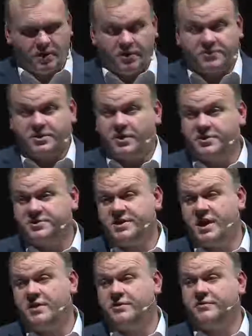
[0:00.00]
So the
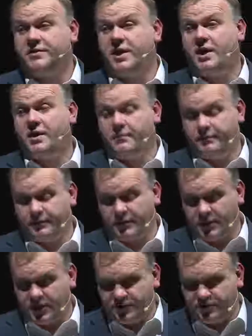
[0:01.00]
standard of care
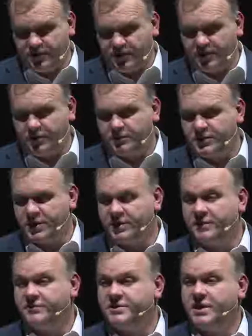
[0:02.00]
is really an
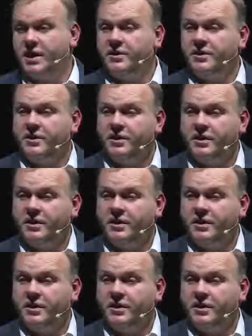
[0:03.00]
objective standard.